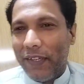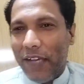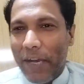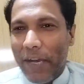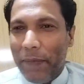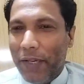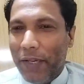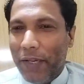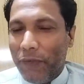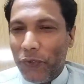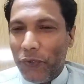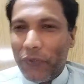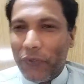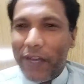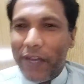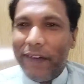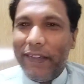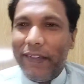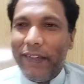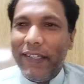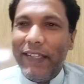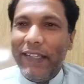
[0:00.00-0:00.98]
I mean, if you
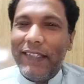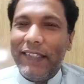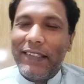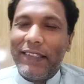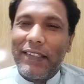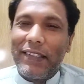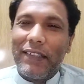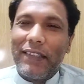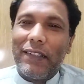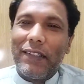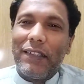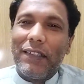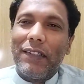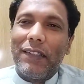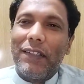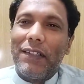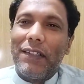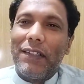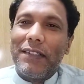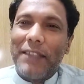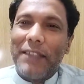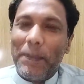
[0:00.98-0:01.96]
can release
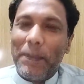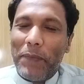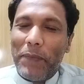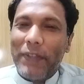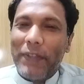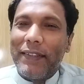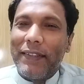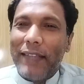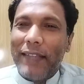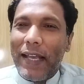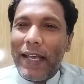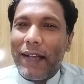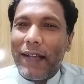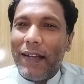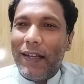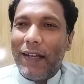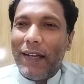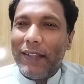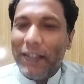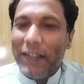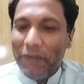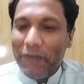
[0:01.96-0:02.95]
Sebat
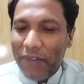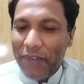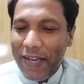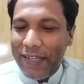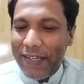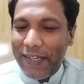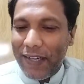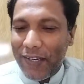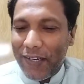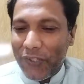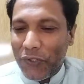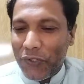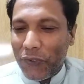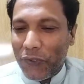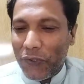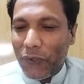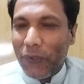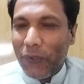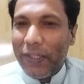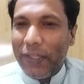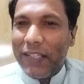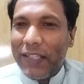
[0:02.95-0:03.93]
Naga, then why not
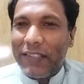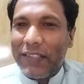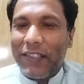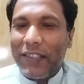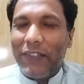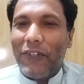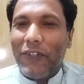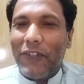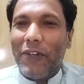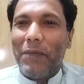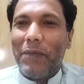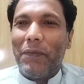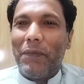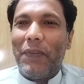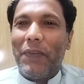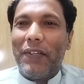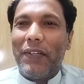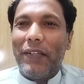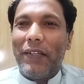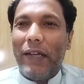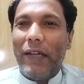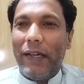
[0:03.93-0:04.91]
Dori Esgidom?
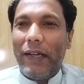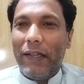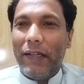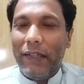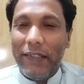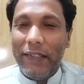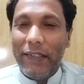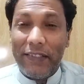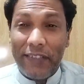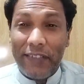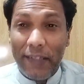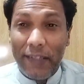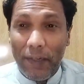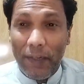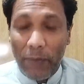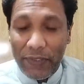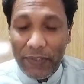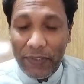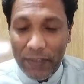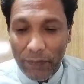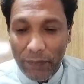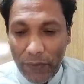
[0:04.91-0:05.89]
But he is still in
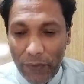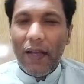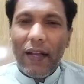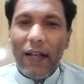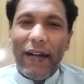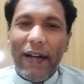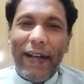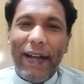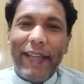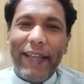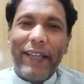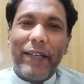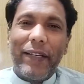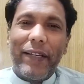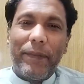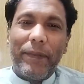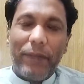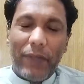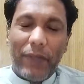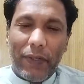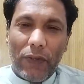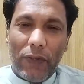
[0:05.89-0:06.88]
prison. I
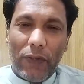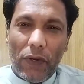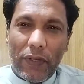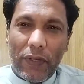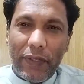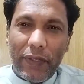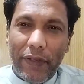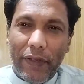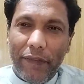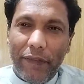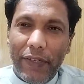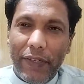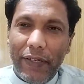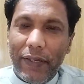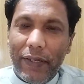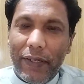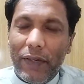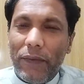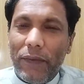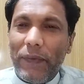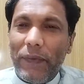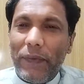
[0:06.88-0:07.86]
am not
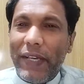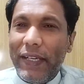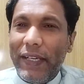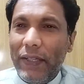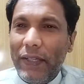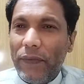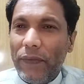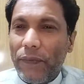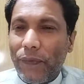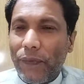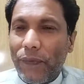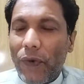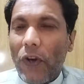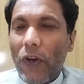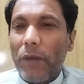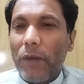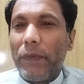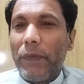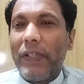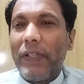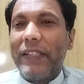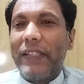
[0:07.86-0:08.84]
aware of any
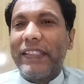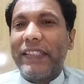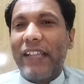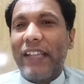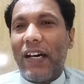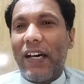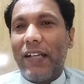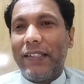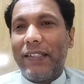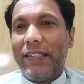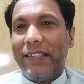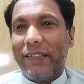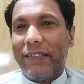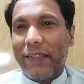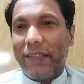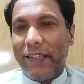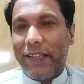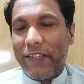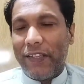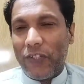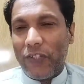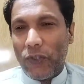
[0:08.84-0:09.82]
formal charges
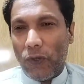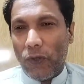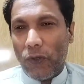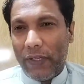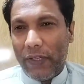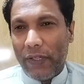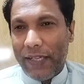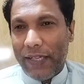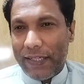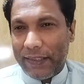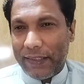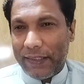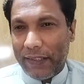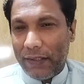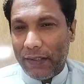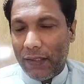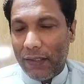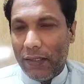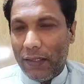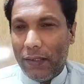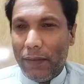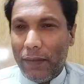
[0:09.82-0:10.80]
against Dori
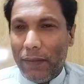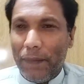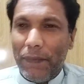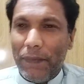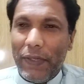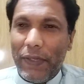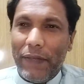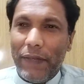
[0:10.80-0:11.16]
Esgidom.